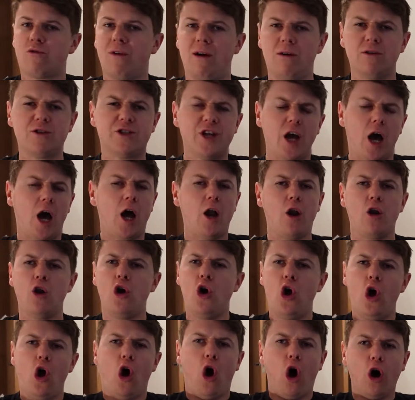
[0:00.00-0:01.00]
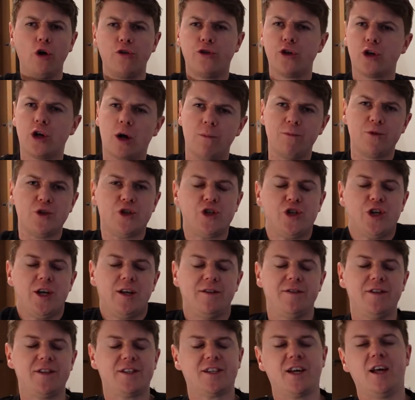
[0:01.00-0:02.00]
around town, I think I'm the
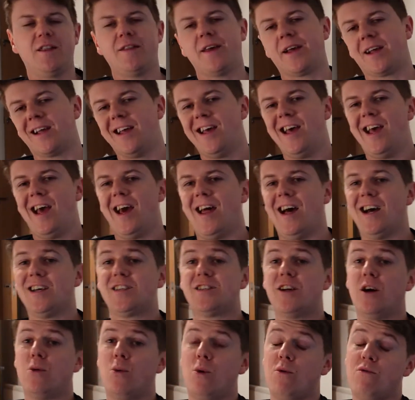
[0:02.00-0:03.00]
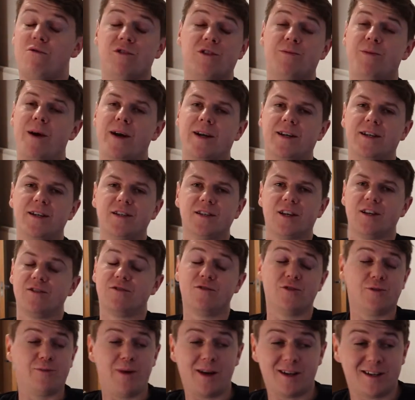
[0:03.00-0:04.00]
shit, and this kind of thing. And that's not what respect is,
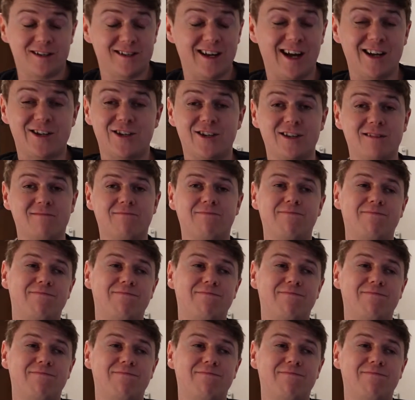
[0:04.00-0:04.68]
guys. Respect is actually